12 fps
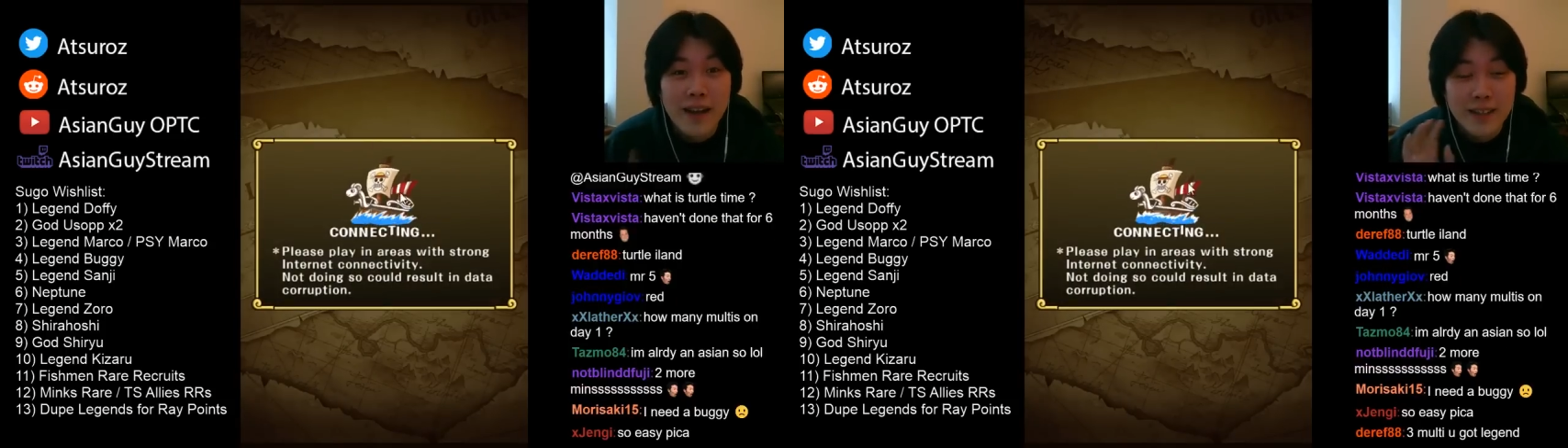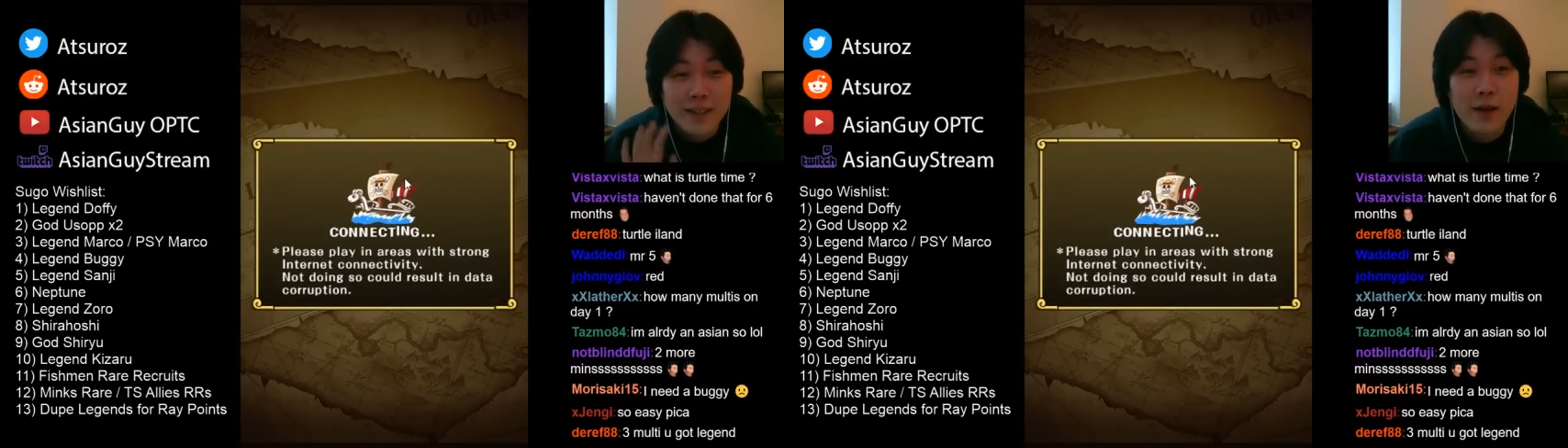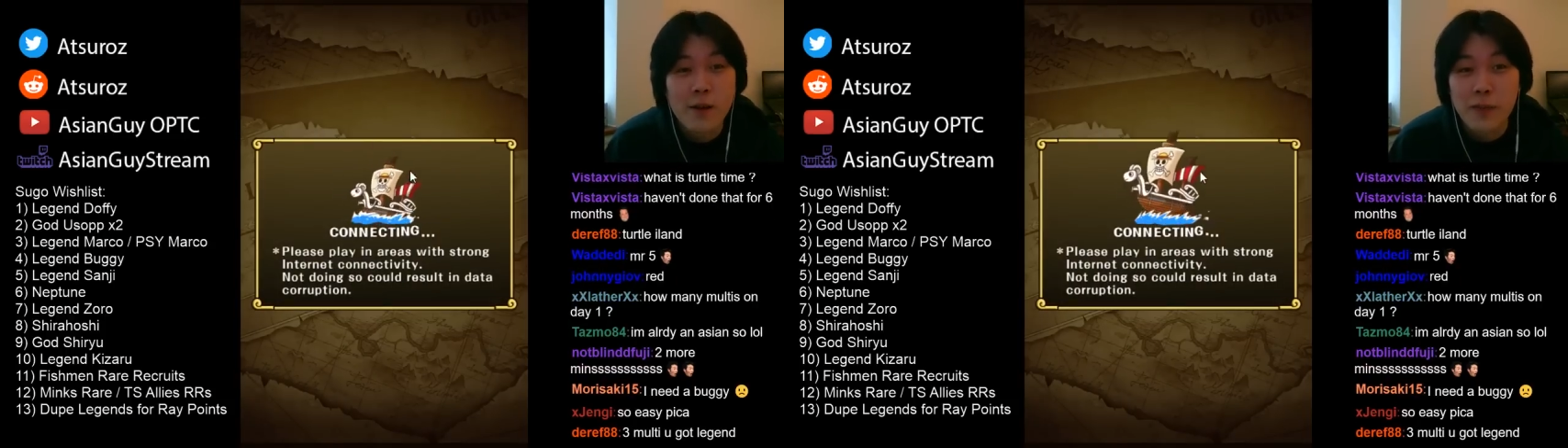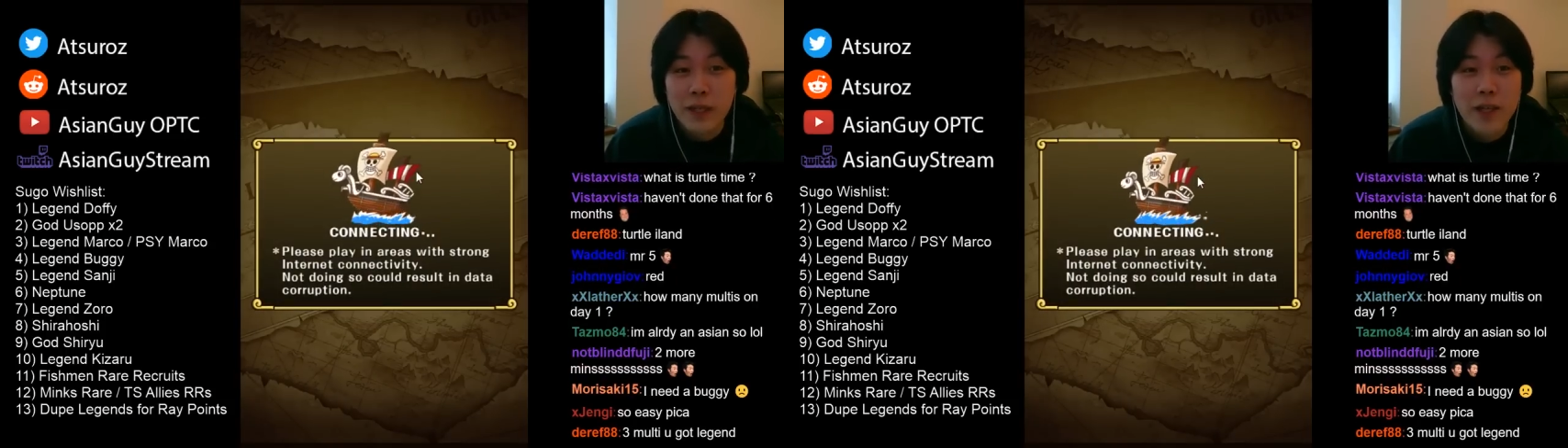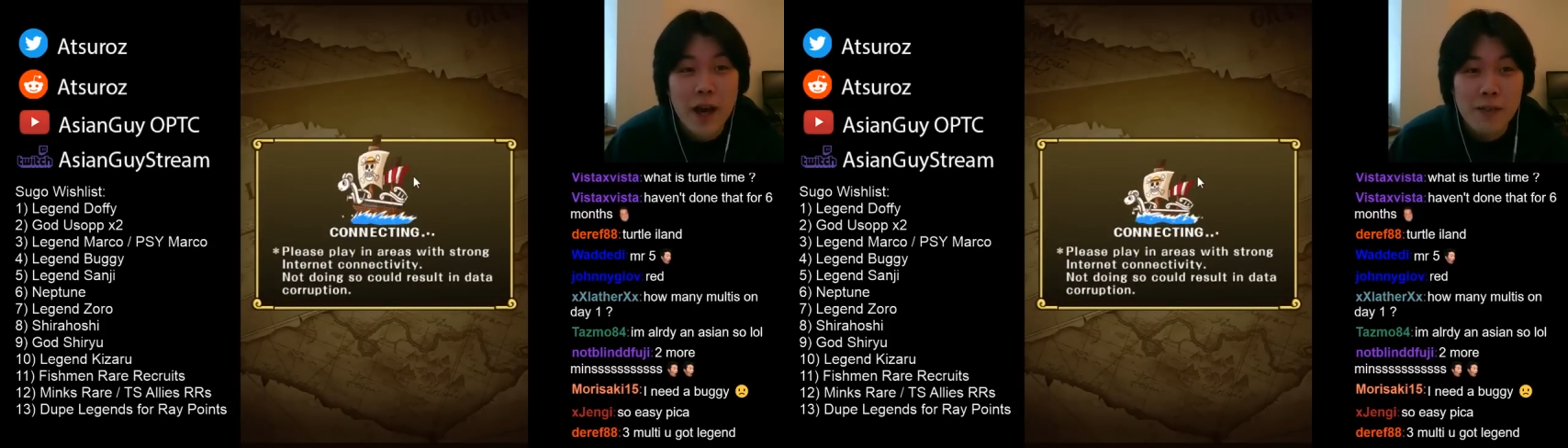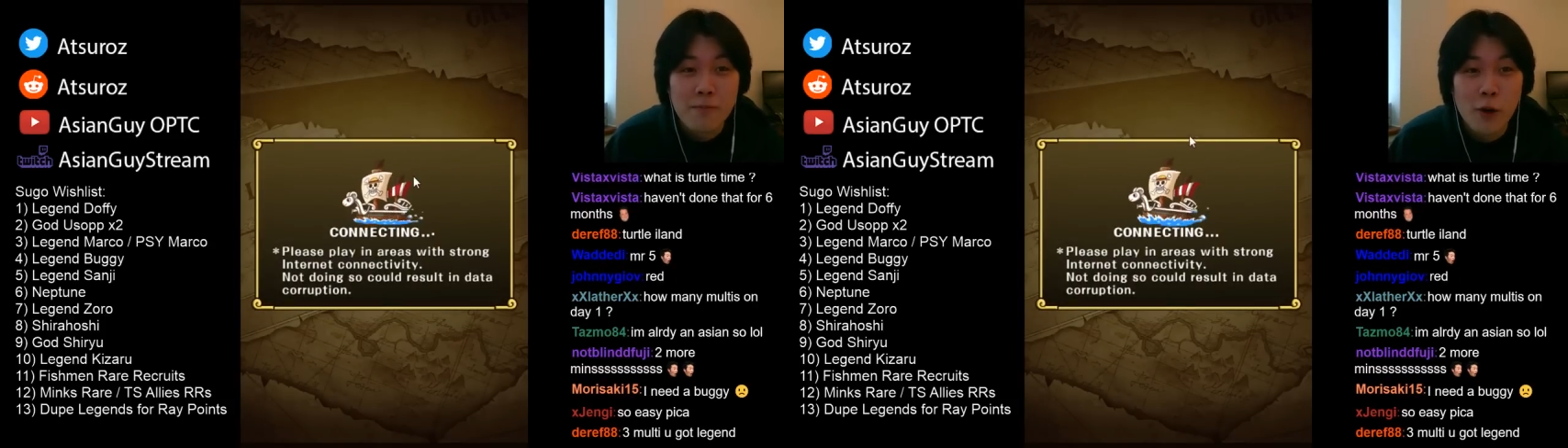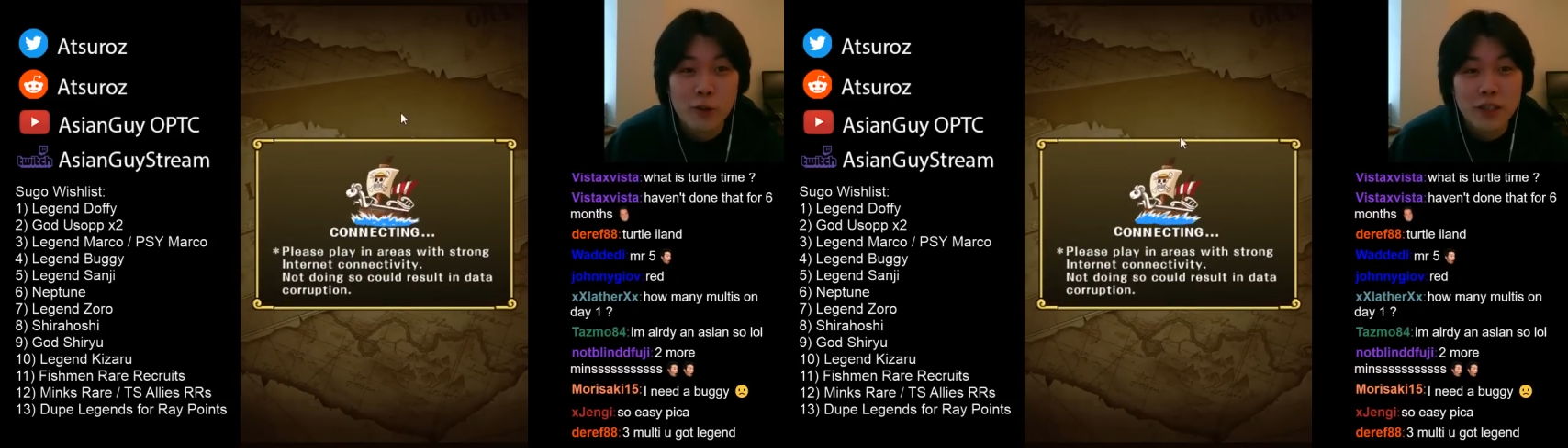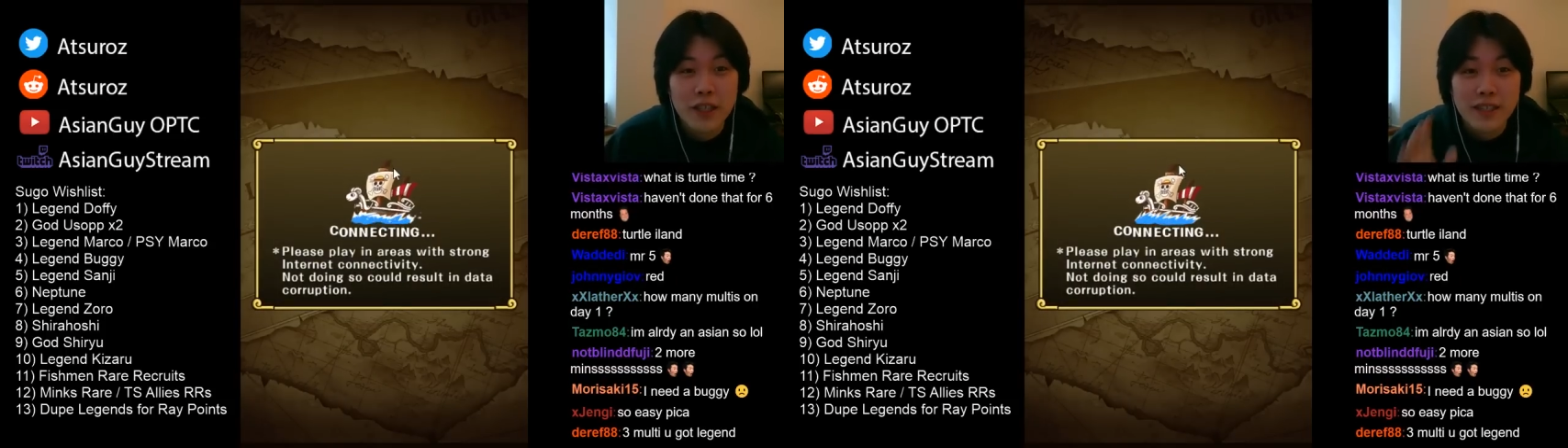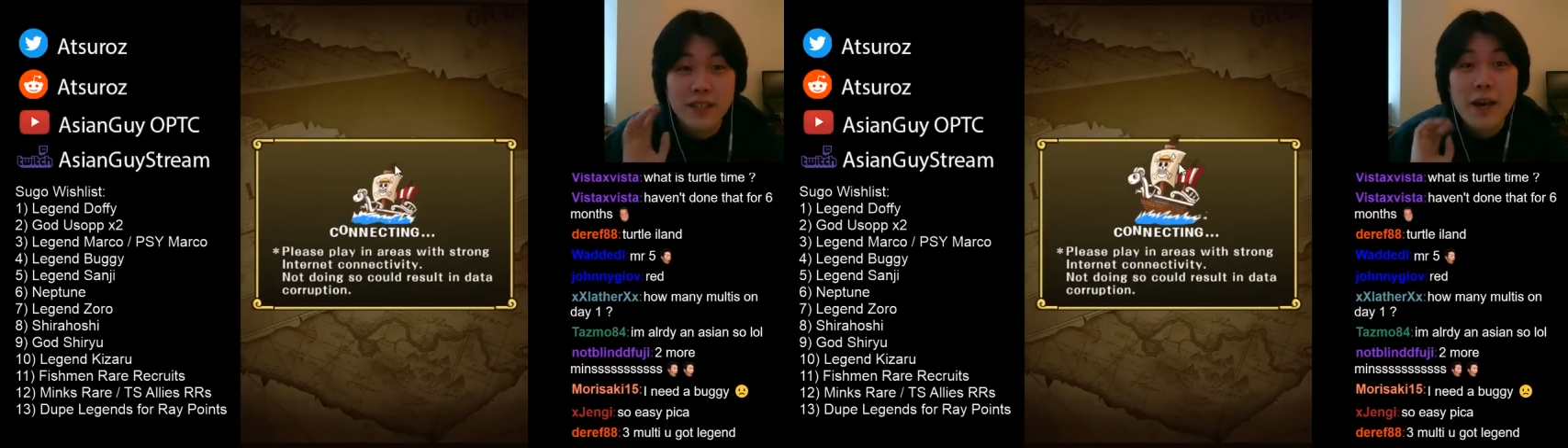it's going to be 9
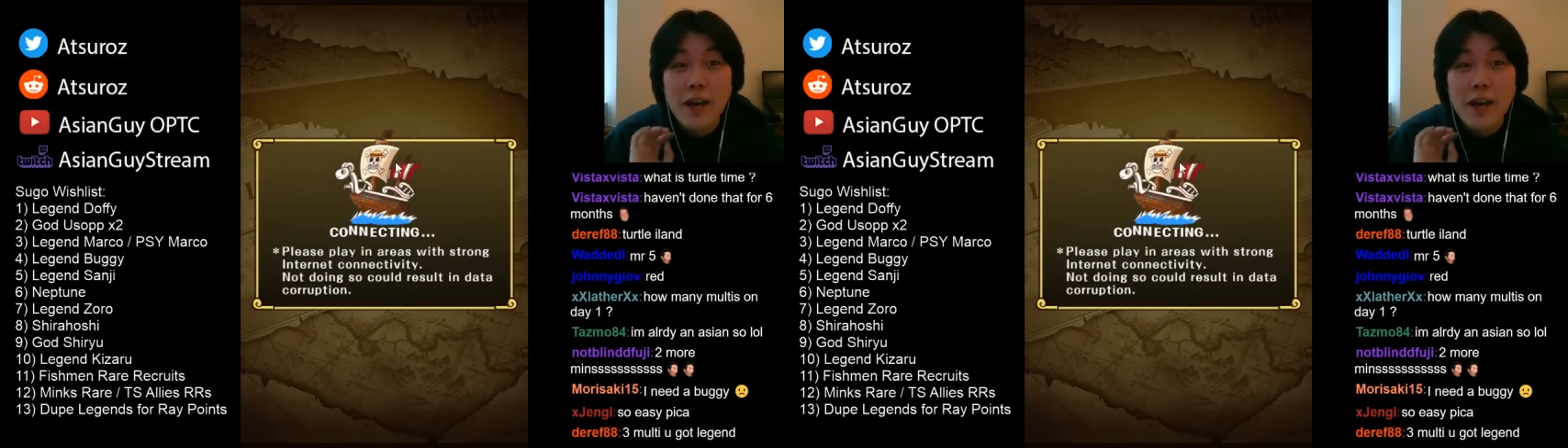multis.